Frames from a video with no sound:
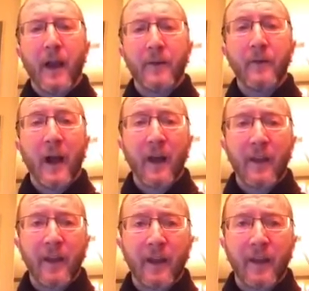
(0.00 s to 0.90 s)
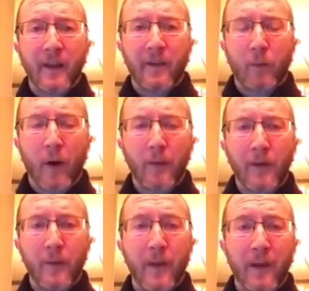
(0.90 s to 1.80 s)
I do not think that it's
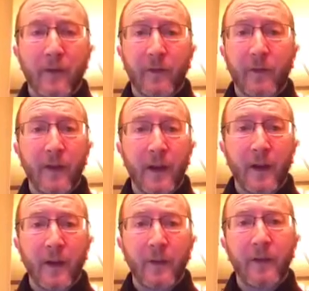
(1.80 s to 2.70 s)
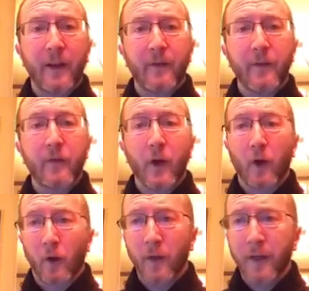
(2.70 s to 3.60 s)
probably the best scenario to give the
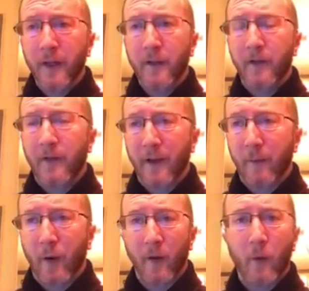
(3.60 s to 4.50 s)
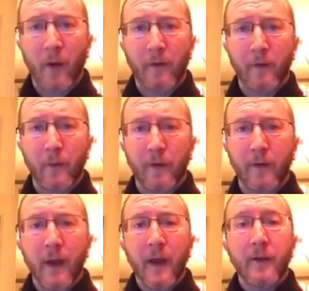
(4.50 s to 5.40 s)
drug early. The second part of the question
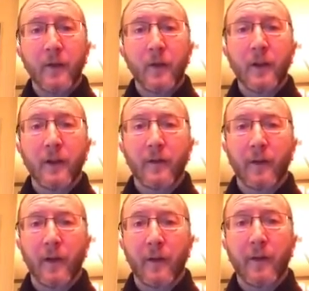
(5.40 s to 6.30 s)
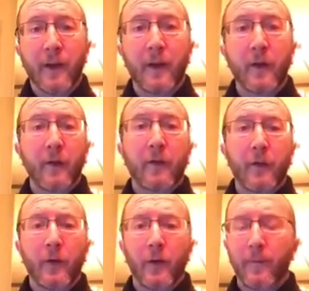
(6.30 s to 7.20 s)
was, do you give the second dose
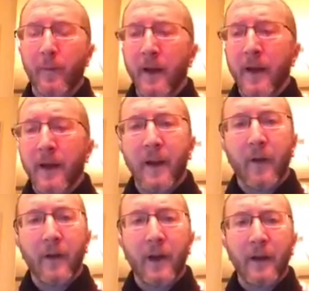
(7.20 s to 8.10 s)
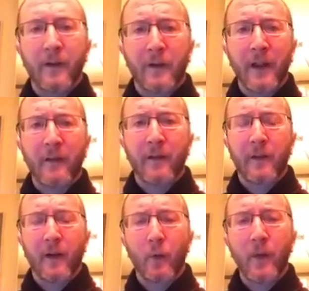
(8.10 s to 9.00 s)
sooner? Now, in the United
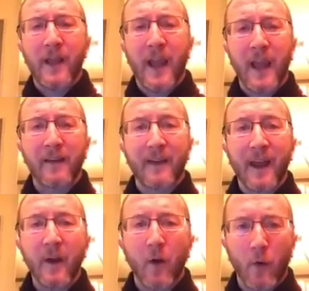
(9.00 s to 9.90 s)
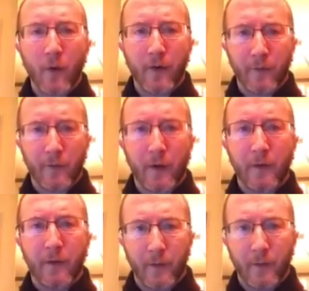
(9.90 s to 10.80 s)
States, we can't get a hold of the
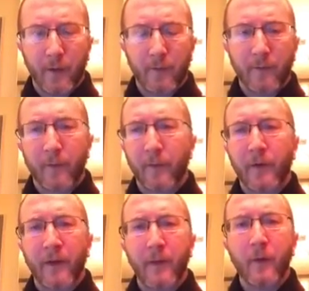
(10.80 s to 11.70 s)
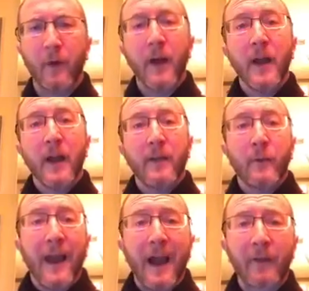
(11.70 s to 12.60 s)
drug sooner. So, for example,
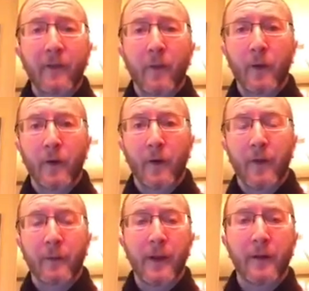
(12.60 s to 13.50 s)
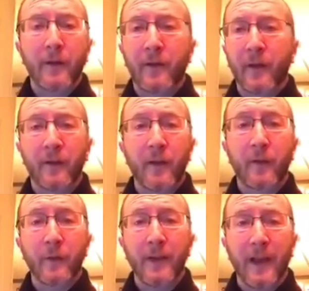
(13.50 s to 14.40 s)
if we ask for it on
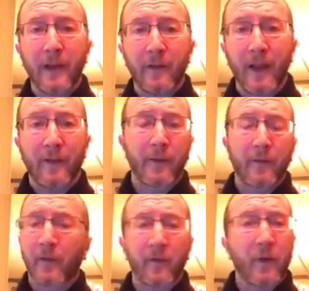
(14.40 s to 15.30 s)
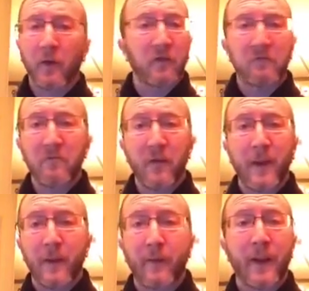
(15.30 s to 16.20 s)
363 days after the first dose, the
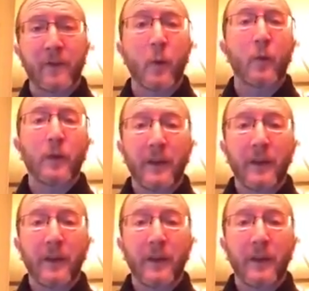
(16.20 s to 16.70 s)
manufacturer won't